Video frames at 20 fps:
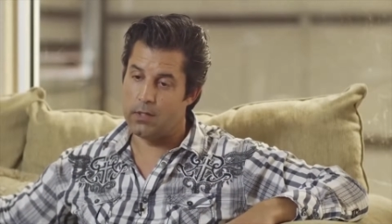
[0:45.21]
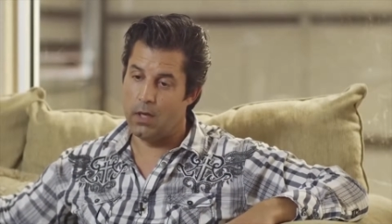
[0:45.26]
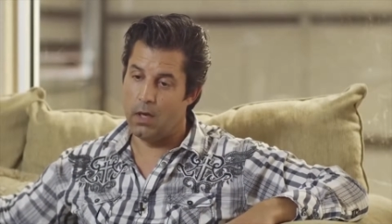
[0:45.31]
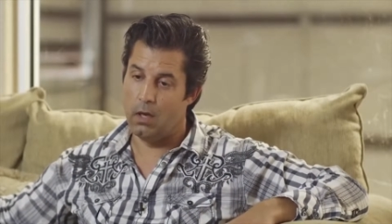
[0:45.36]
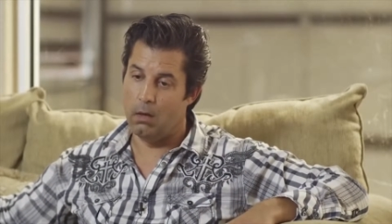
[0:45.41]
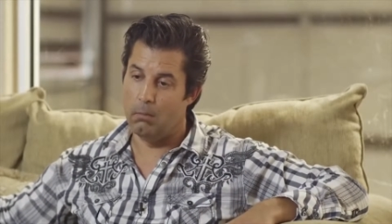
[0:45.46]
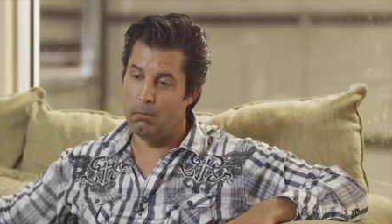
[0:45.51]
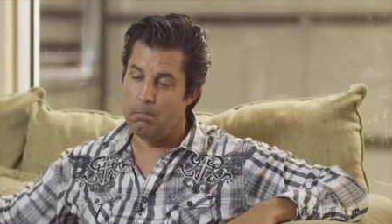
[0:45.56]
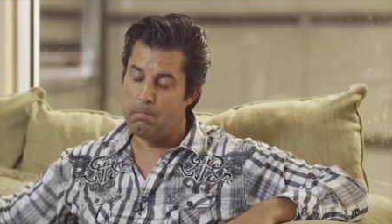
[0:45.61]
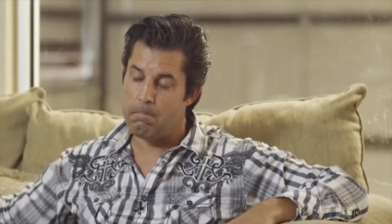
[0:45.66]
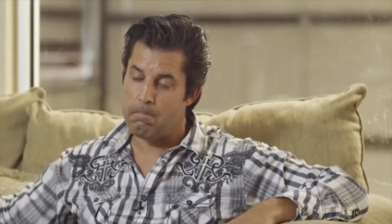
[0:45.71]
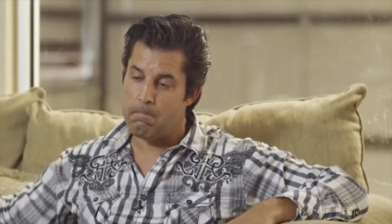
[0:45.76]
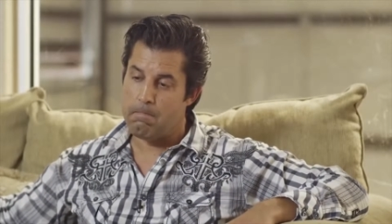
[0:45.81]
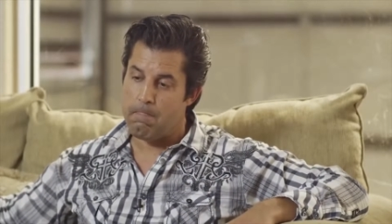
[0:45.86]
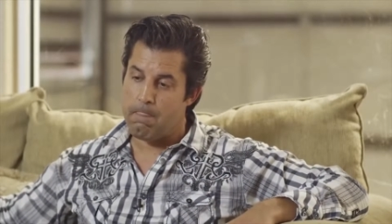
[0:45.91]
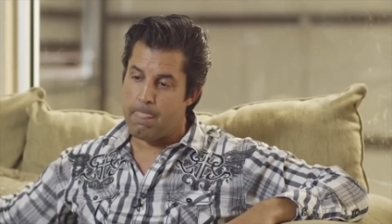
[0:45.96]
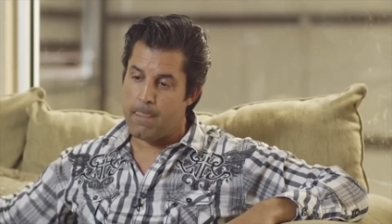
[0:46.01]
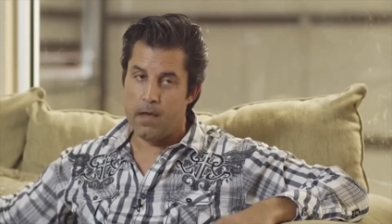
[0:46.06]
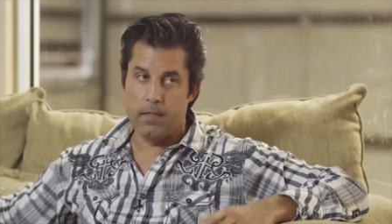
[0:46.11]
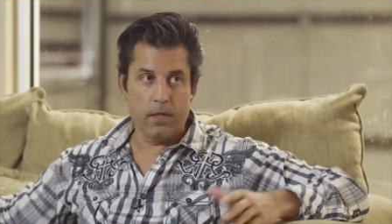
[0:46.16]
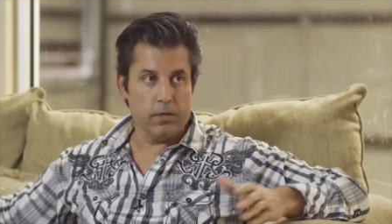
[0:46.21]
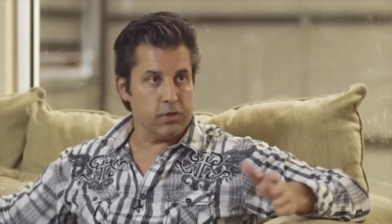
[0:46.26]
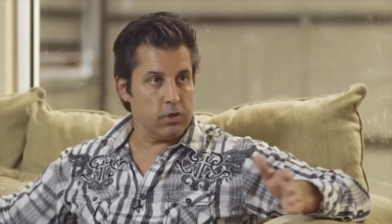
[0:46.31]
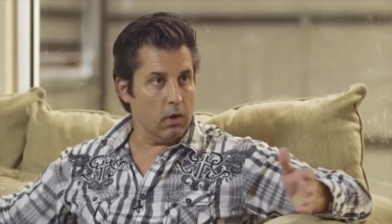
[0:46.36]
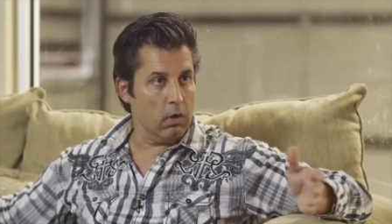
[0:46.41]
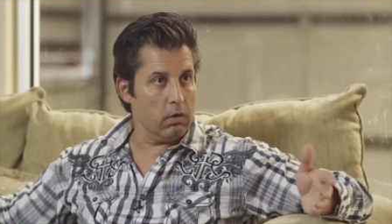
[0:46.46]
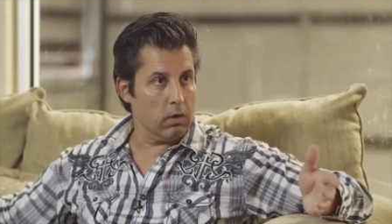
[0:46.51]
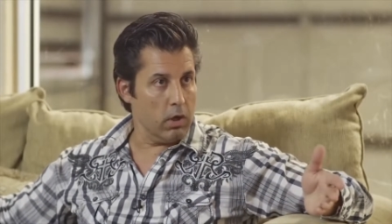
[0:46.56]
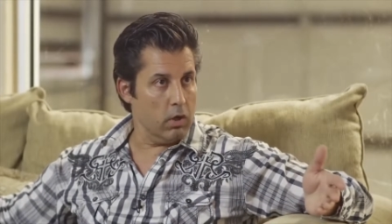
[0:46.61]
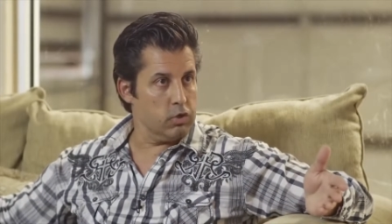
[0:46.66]
And this
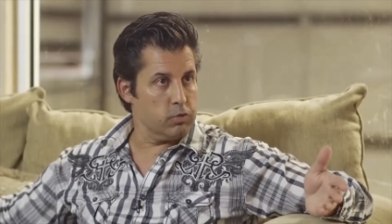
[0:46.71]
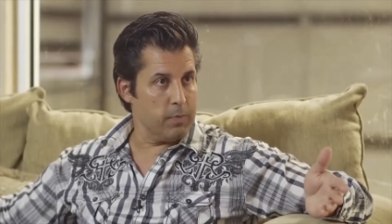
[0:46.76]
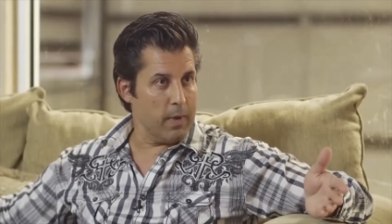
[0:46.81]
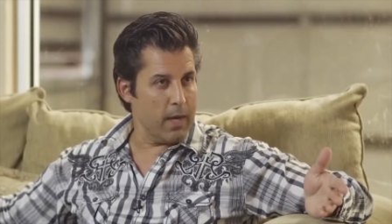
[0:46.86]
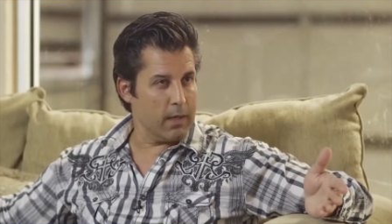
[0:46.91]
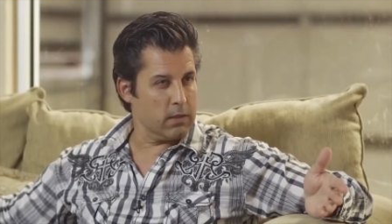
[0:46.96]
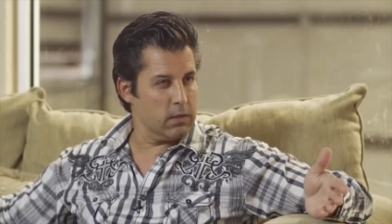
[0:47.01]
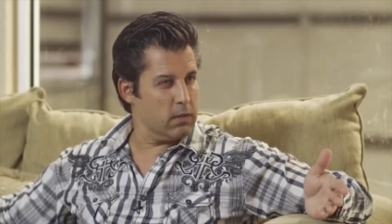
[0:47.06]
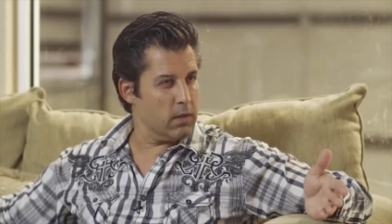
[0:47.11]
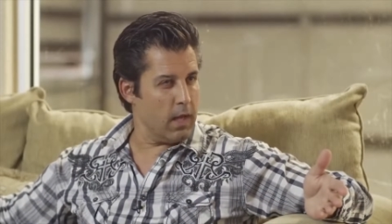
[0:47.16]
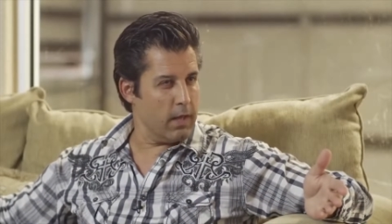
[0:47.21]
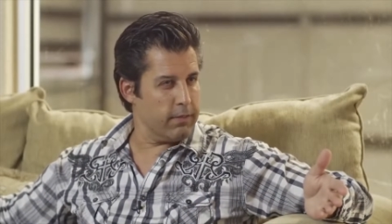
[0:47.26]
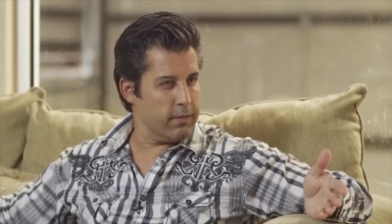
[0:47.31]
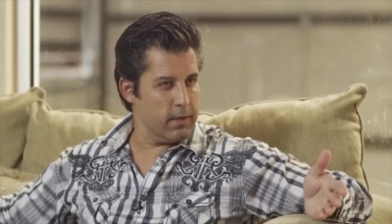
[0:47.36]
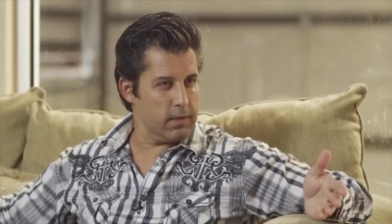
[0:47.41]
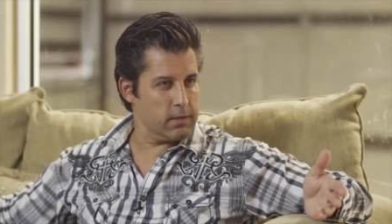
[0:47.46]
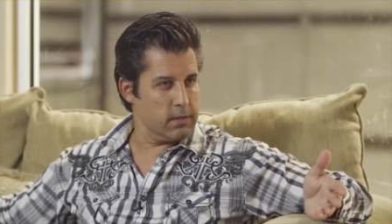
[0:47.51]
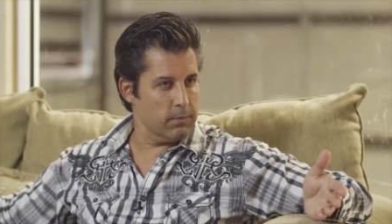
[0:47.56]
all goes back to, I think,